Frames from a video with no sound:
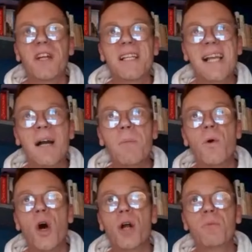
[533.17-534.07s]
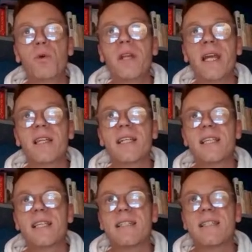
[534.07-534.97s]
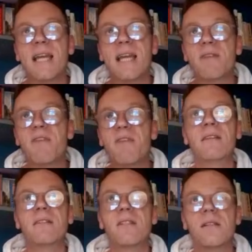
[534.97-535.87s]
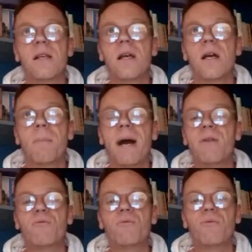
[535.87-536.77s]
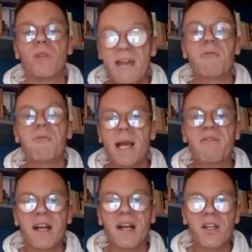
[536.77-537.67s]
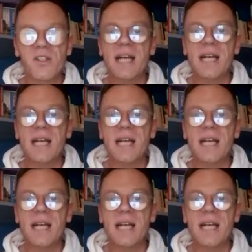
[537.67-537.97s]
for example, are more likely to attend events by left-wing figures,